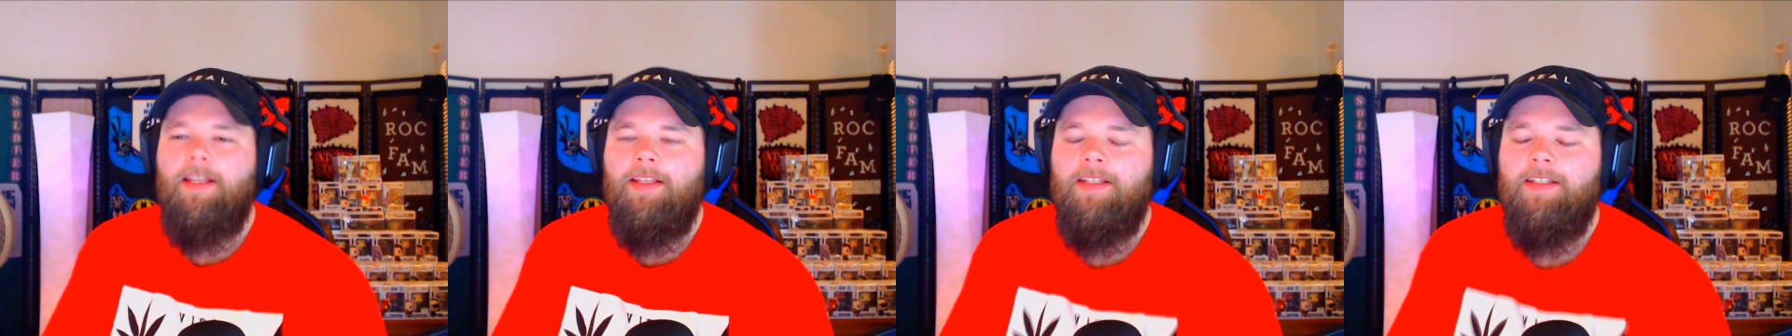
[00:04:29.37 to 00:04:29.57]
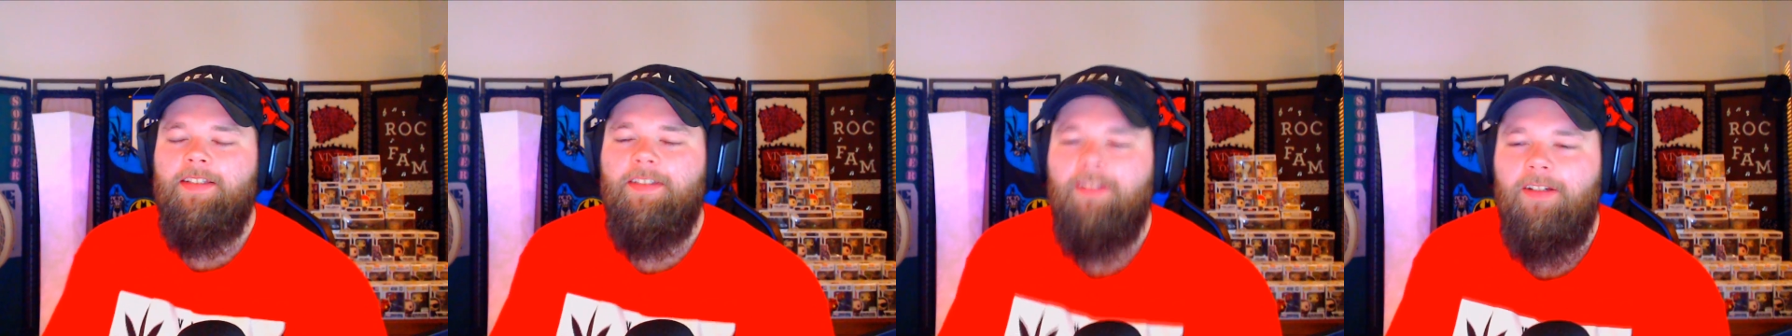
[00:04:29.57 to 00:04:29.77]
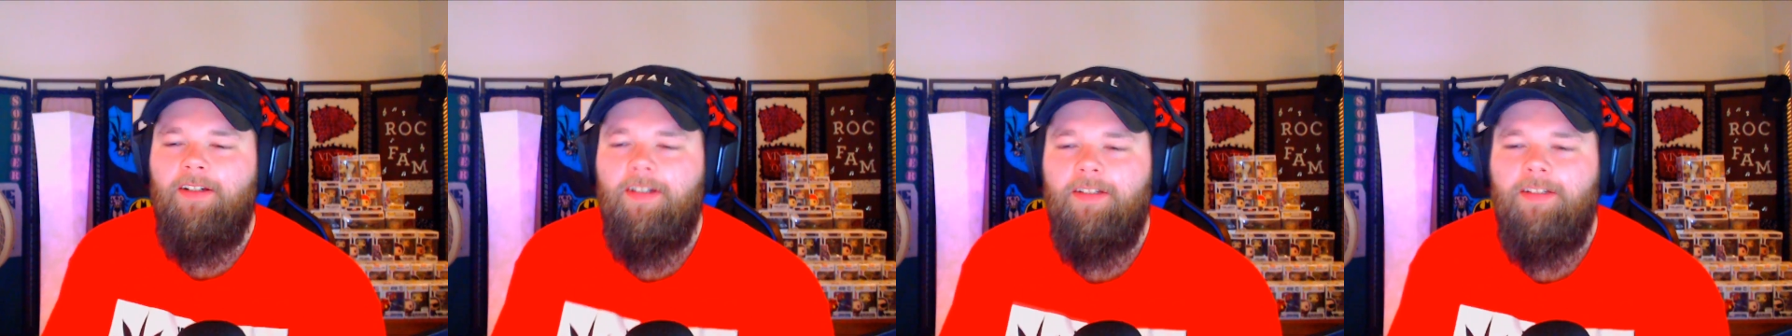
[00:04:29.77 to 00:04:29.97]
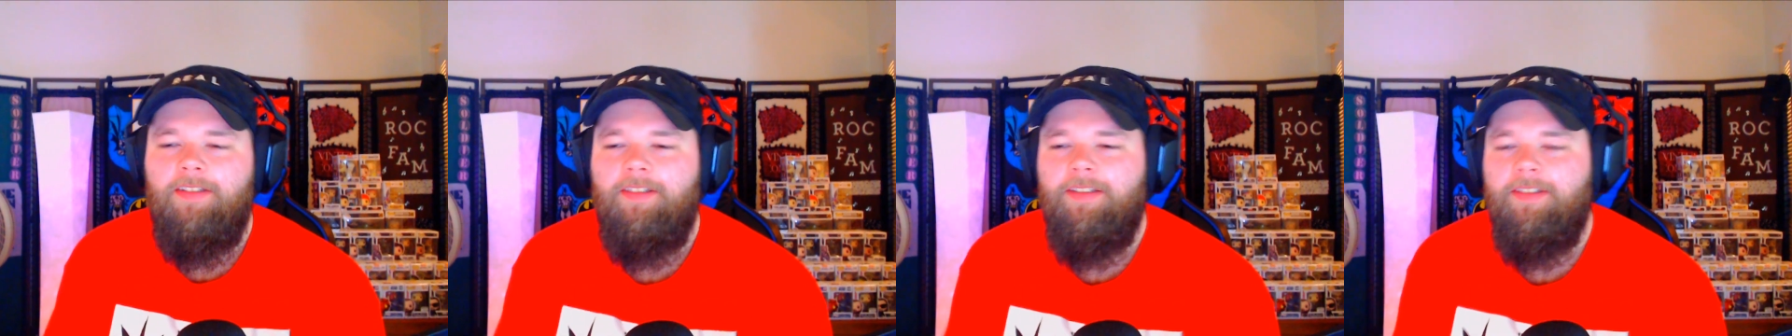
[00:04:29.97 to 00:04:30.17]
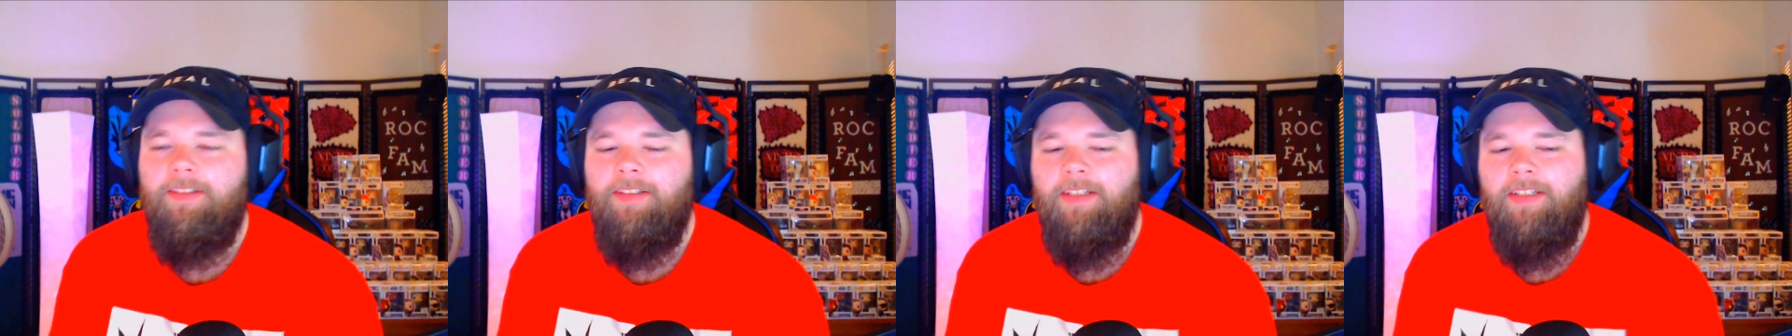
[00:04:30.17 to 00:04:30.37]
this song is
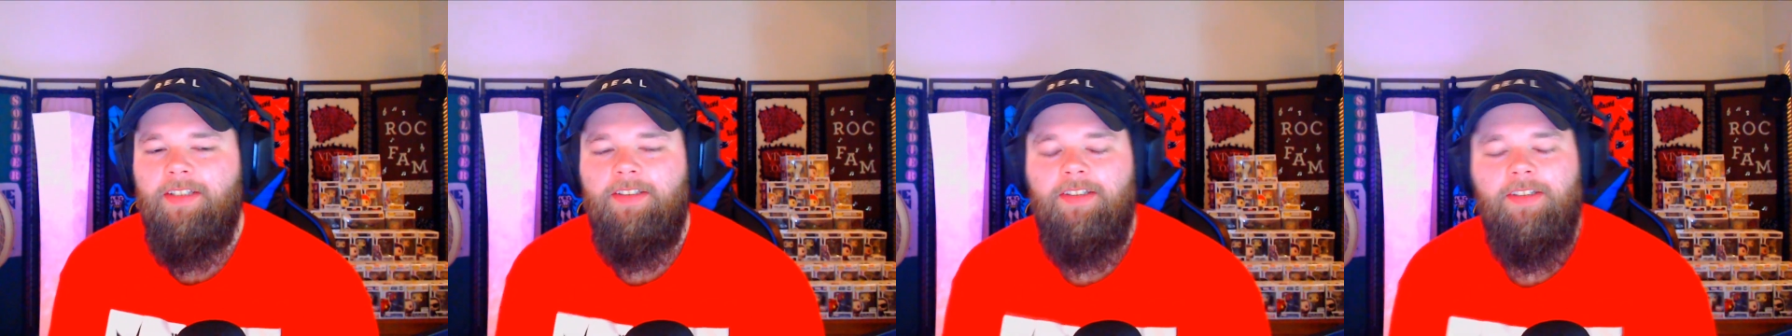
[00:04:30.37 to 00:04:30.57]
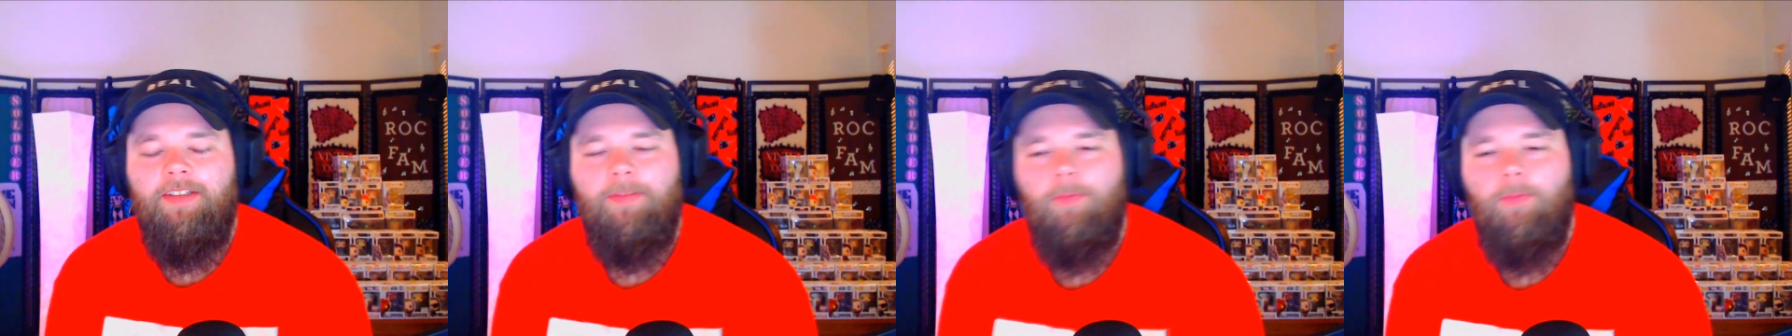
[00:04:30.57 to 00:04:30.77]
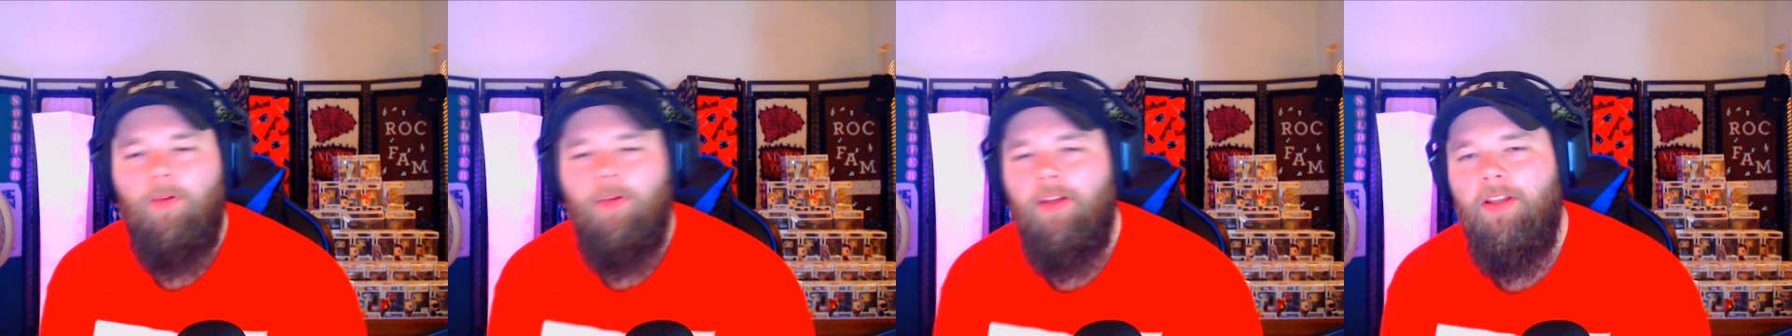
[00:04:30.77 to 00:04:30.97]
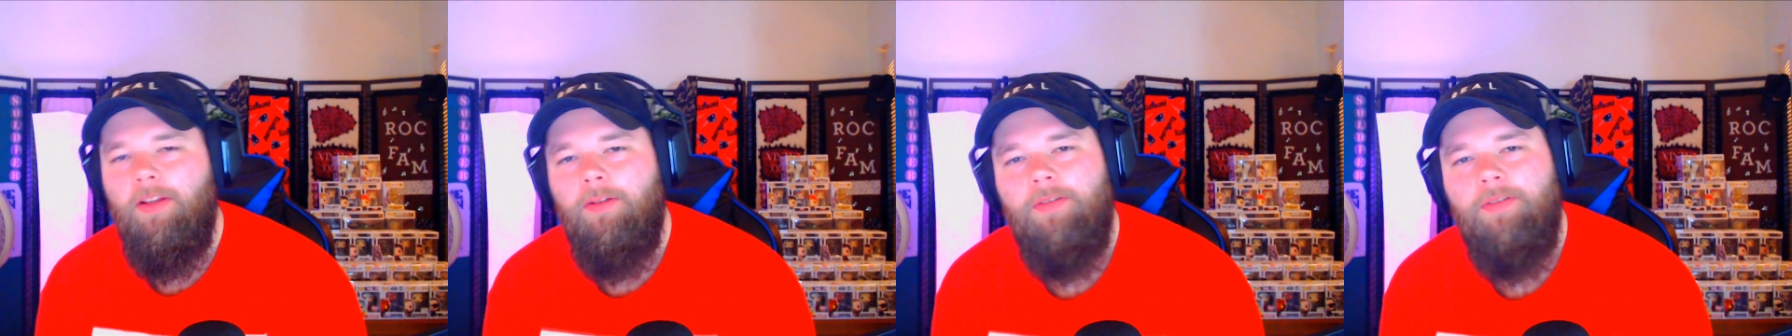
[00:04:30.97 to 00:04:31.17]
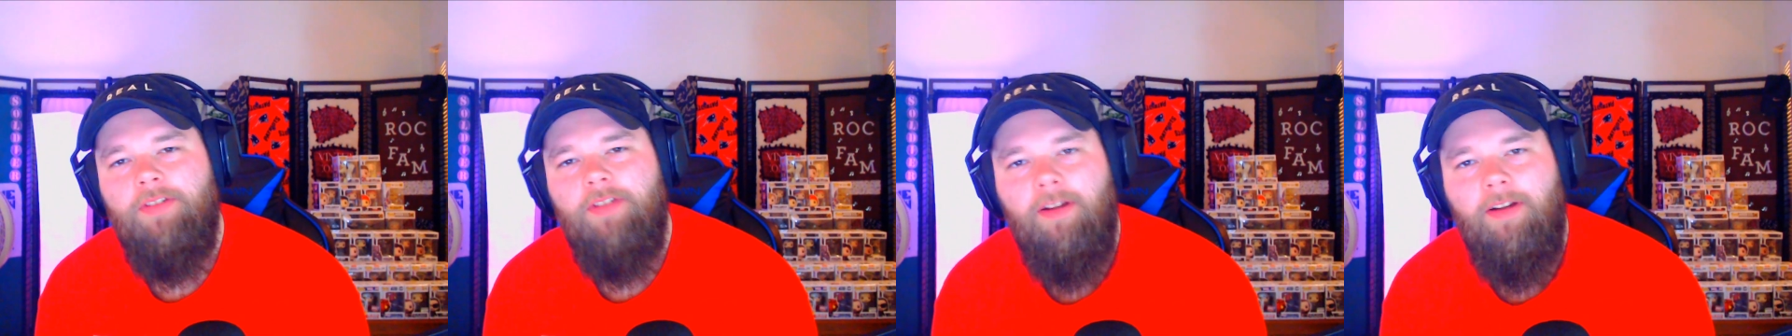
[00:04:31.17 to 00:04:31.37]
just—it's just one of
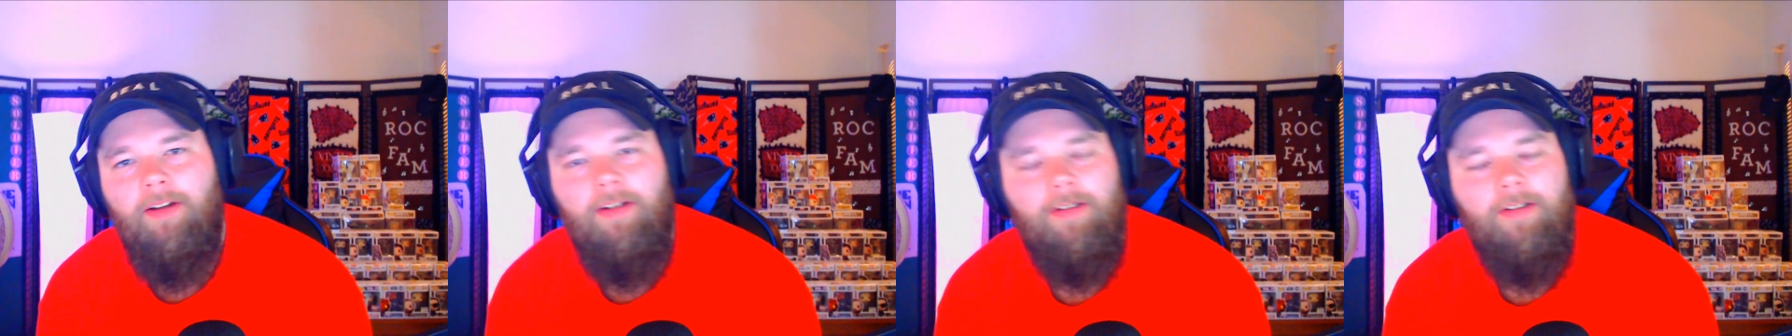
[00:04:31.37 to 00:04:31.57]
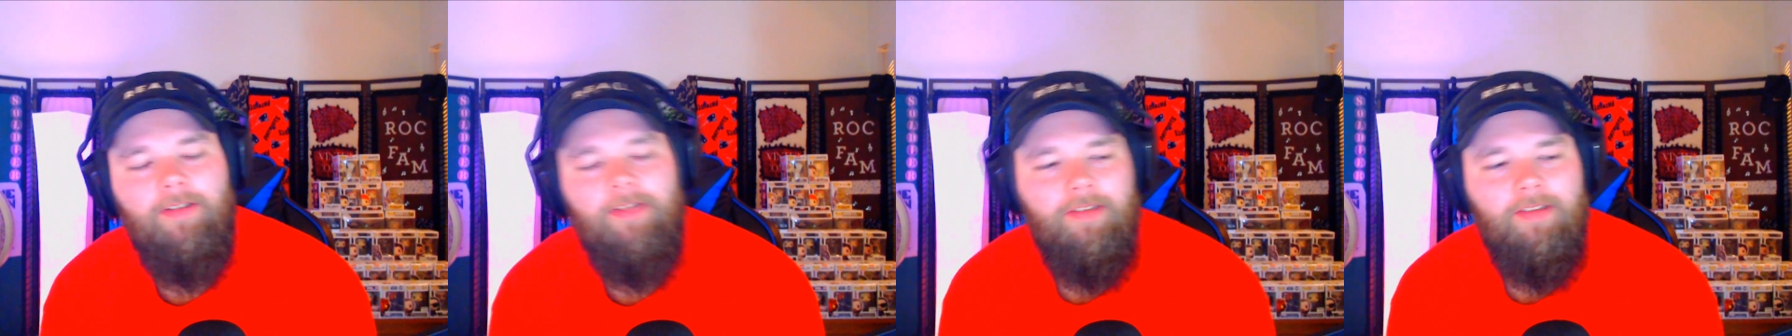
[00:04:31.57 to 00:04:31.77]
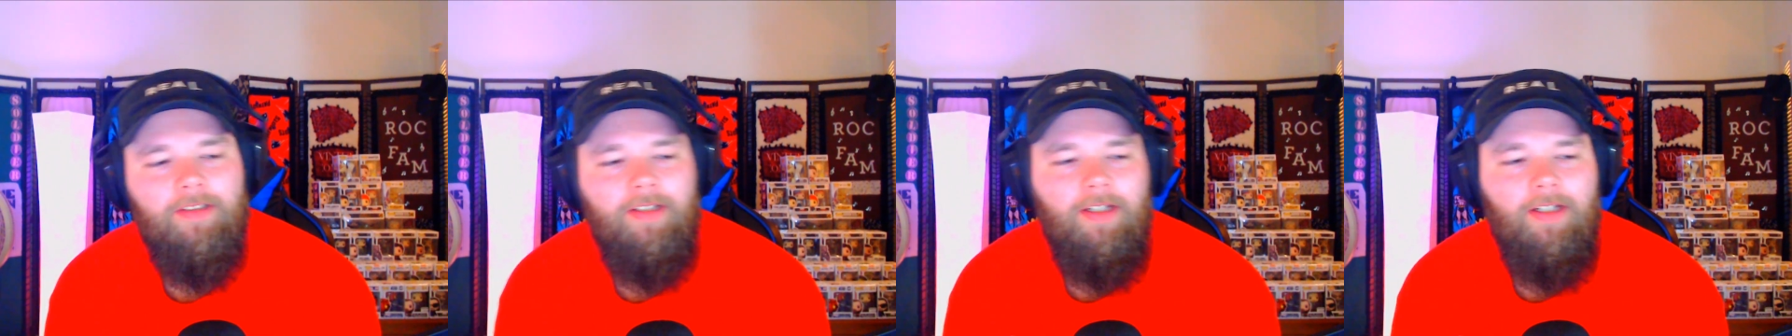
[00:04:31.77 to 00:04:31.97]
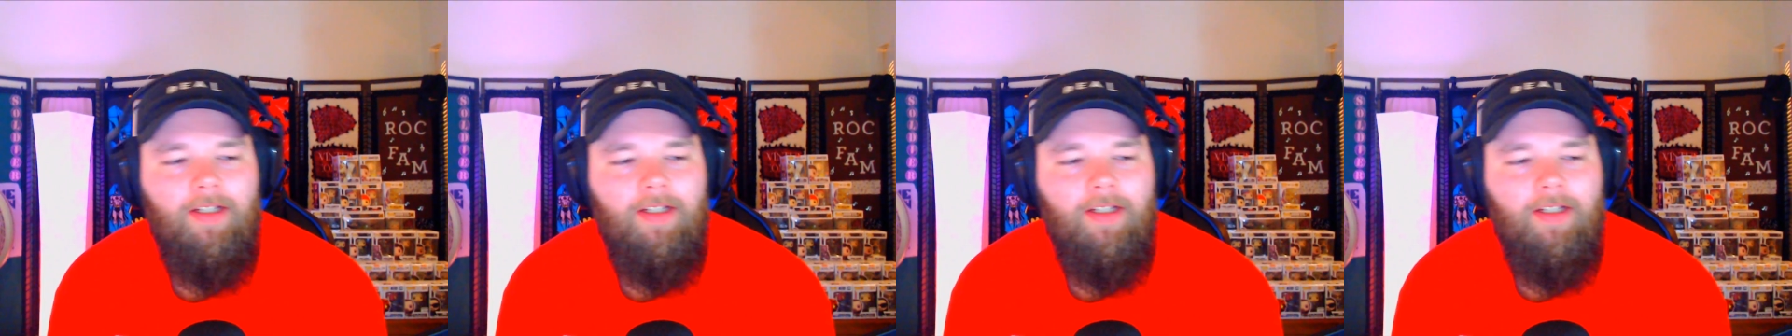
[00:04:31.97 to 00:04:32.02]
those songs